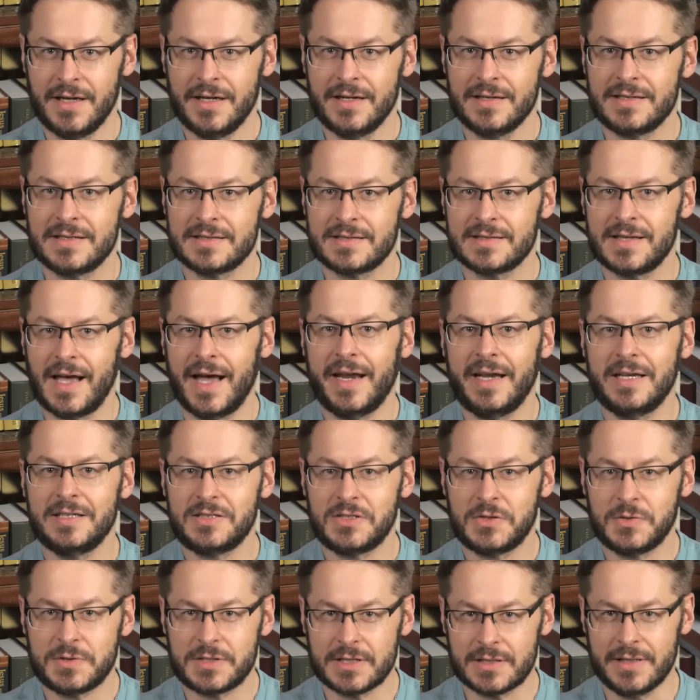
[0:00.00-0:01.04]
decided
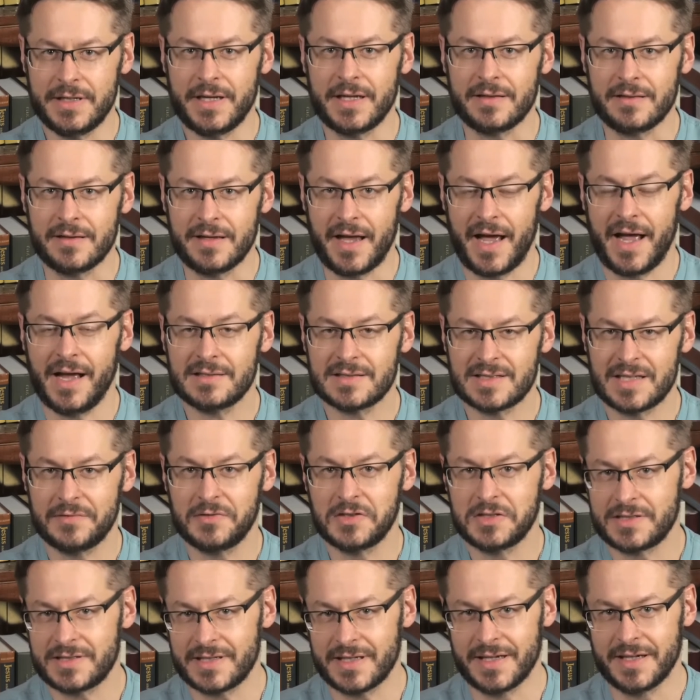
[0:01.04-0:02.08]
to delete the
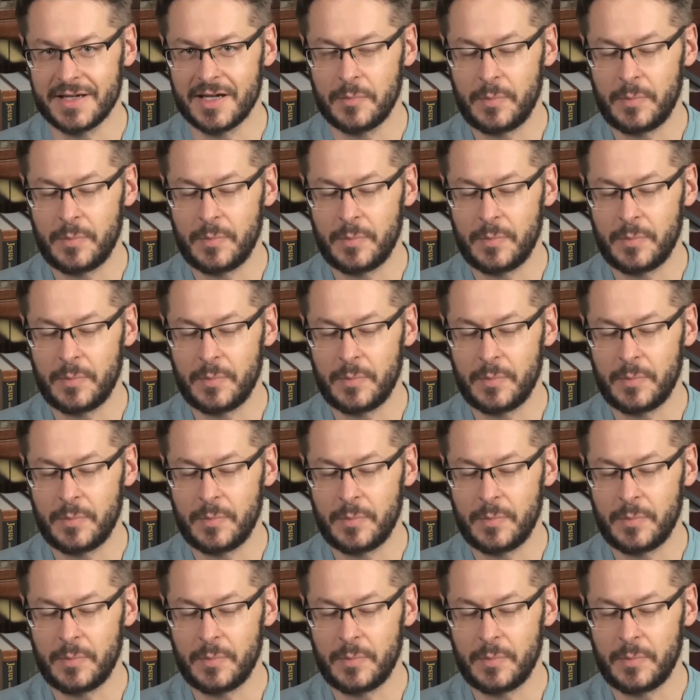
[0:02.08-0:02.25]
Acts17